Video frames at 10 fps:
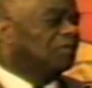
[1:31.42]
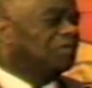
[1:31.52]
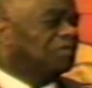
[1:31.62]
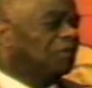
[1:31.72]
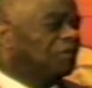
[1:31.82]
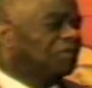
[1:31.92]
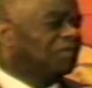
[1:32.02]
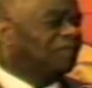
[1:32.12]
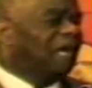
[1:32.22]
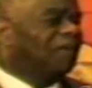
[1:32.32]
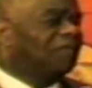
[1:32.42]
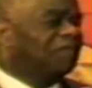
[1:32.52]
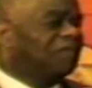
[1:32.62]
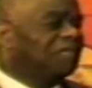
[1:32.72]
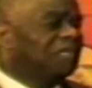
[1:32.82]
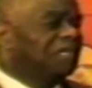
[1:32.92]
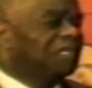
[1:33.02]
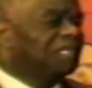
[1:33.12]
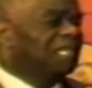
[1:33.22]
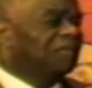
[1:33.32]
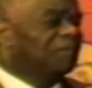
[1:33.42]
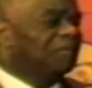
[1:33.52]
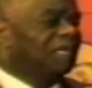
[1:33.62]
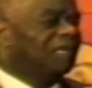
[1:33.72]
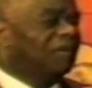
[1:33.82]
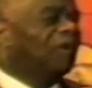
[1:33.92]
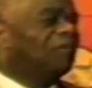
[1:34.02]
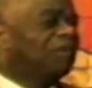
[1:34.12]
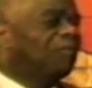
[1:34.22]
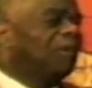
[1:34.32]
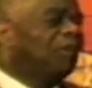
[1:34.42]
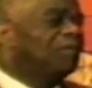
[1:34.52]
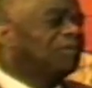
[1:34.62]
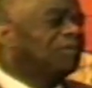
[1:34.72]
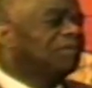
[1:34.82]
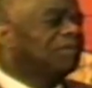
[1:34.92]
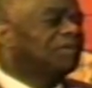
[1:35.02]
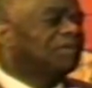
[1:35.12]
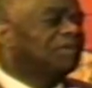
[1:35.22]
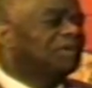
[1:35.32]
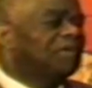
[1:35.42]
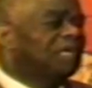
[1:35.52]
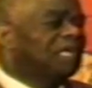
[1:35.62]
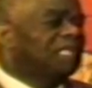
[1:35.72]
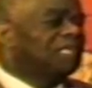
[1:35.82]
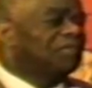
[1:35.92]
the shores of Africa to keep from getting on the boat, and that